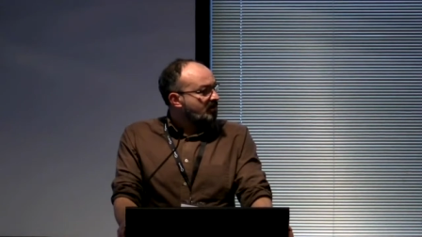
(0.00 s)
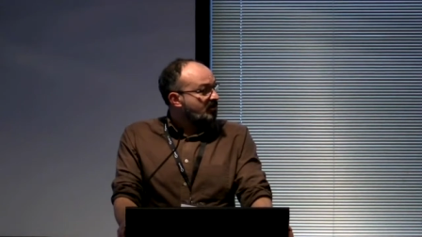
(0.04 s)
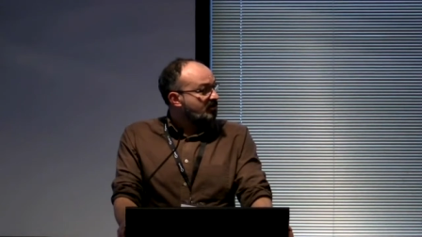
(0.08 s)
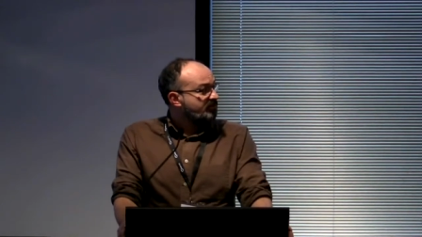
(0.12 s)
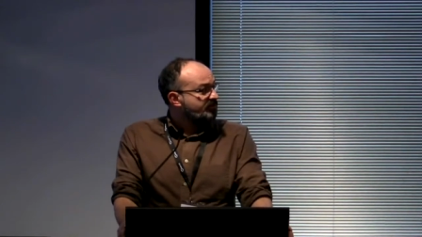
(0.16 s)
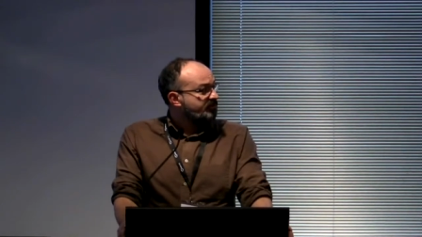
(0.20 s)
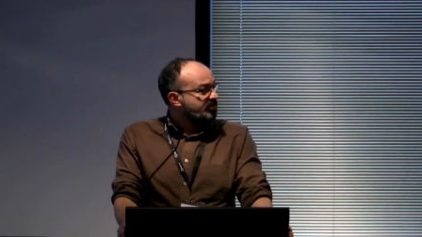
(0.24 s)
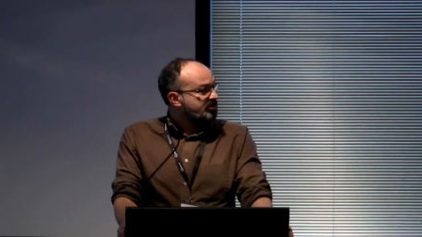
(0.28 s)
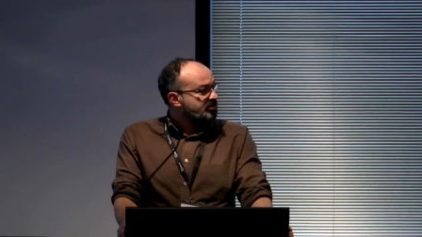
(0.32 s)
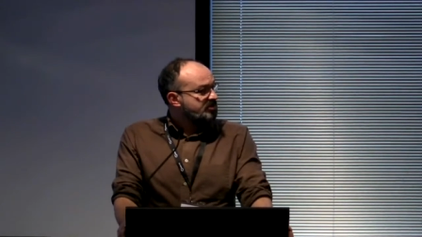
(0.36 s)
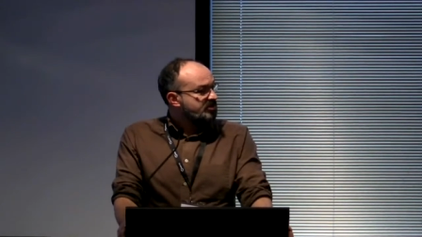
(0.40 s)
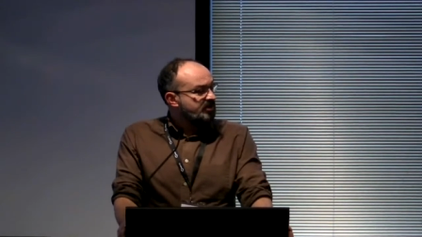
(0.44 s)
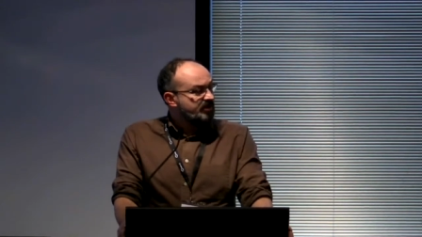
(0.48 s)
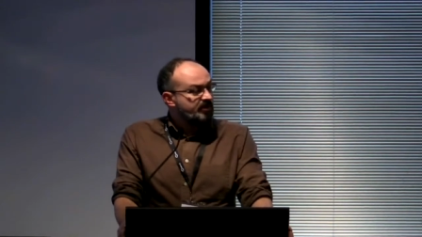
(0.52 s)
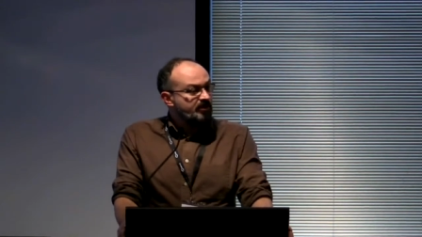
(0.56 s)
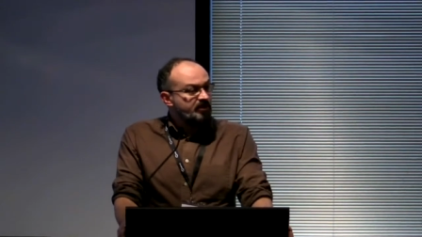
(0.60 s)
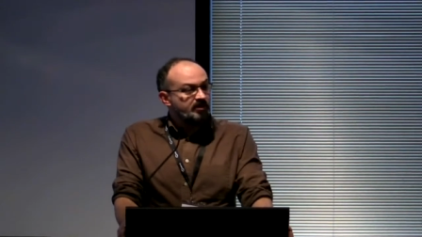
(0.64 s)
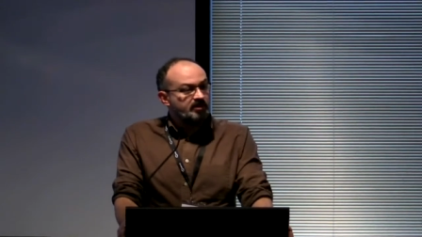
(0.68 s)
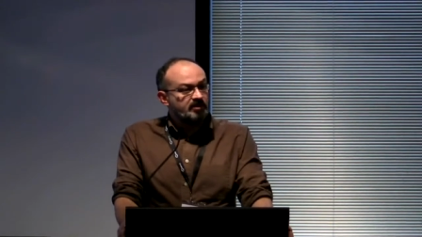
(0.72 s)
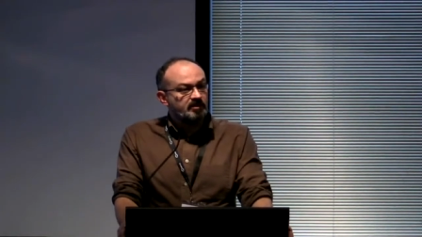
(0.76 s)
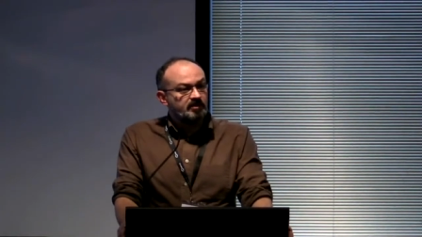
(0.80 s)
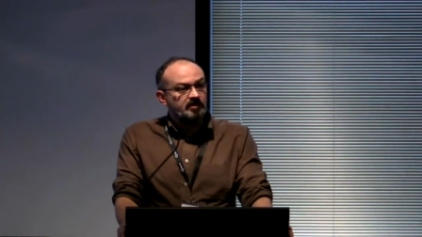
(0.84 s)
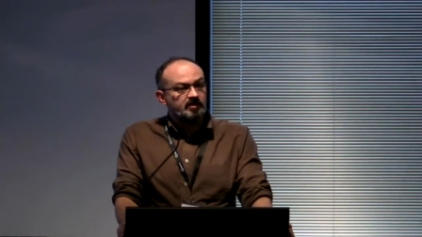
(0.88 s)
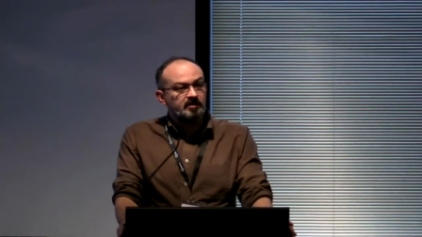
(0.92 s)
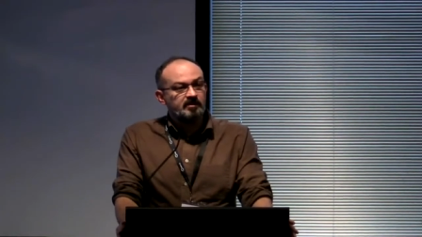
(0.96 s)

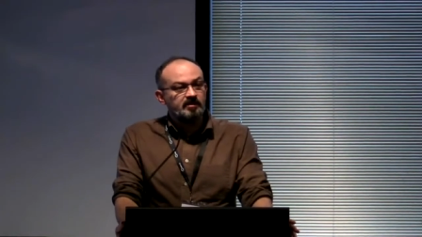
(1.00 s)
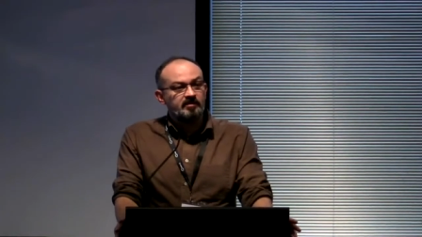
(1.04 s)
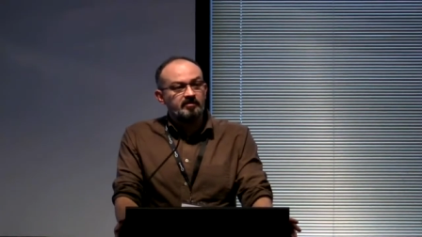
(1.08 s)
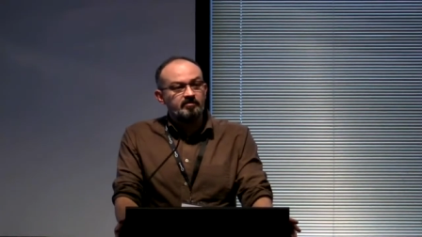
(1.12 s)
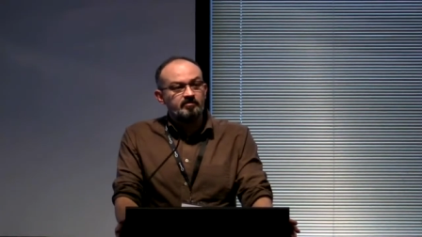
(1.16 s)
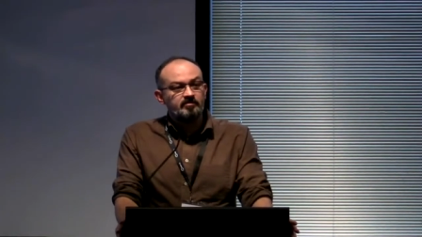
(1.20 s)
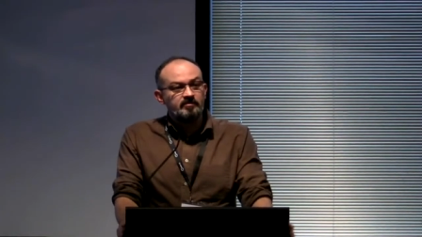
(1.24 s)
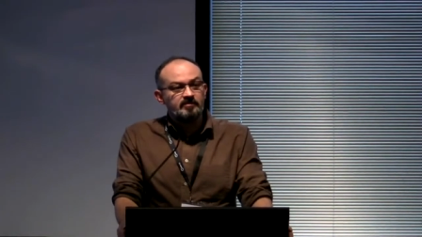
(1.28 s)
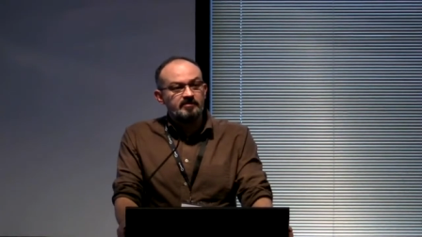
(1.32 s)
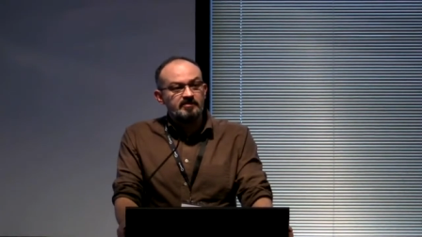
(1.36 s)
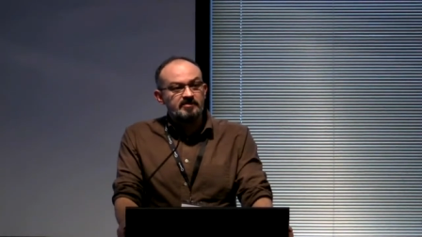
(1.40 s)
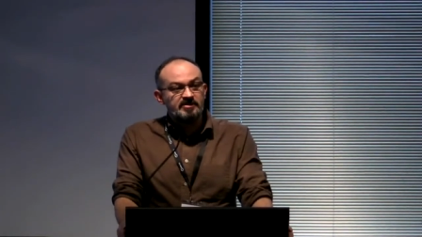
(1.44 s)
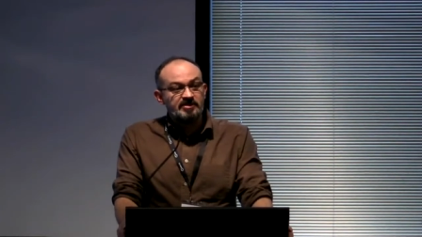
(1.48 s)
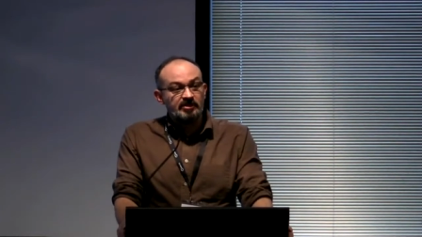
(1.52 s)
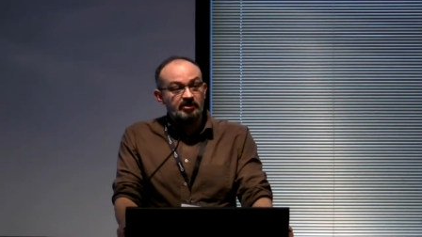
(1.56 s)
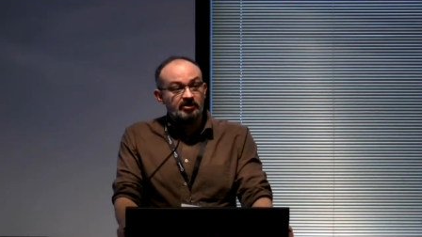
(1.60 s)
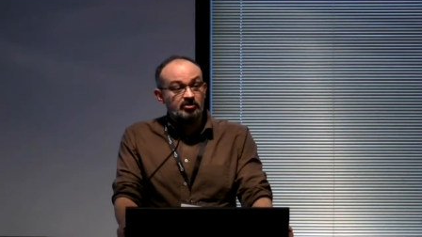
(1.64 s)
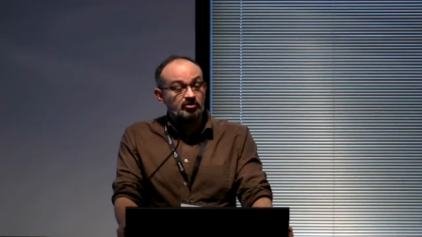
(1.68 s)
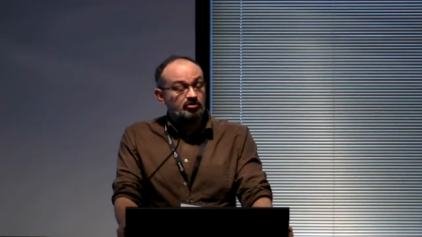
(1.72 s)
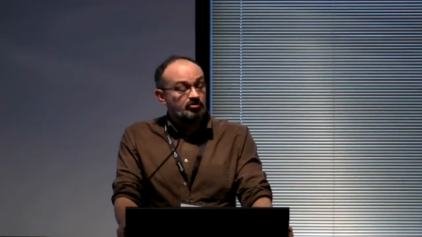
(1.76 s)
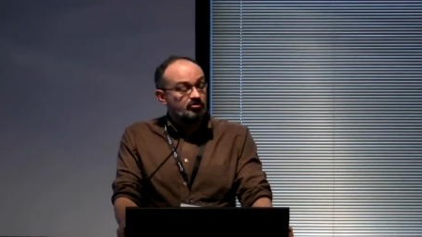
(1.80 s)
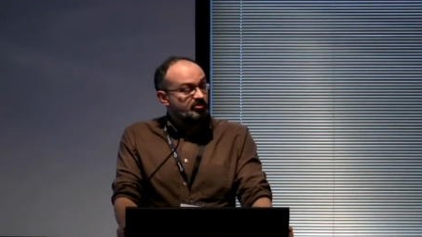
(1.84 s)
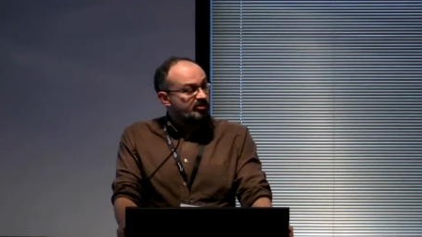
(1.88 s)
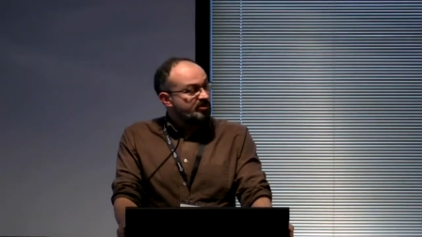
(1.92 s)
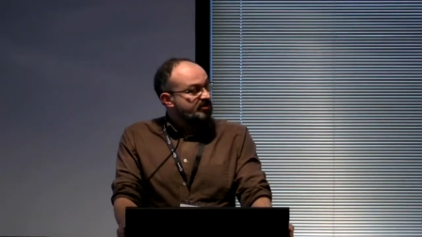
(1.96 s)
obviously,
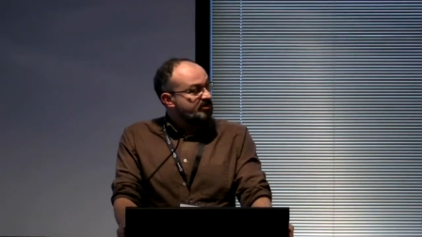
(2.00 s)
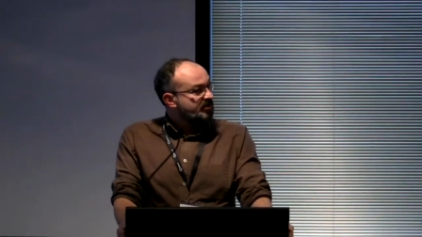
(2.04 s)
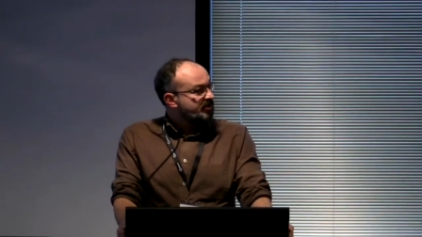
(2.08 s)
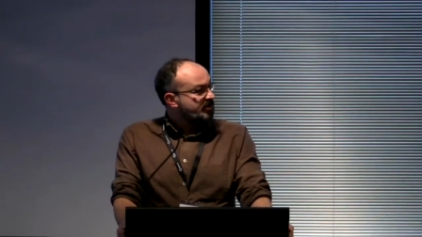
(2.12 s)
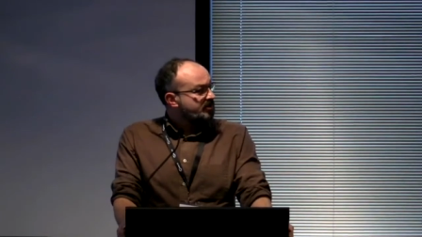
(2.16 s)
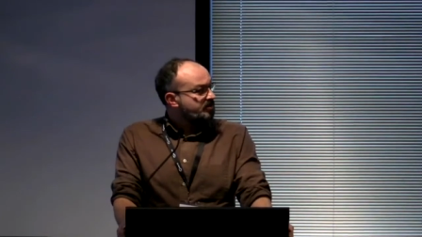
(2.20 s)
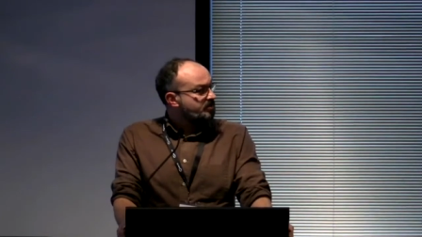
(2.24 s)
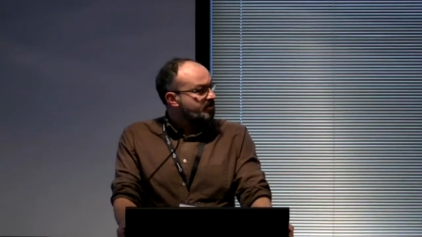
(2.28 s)
security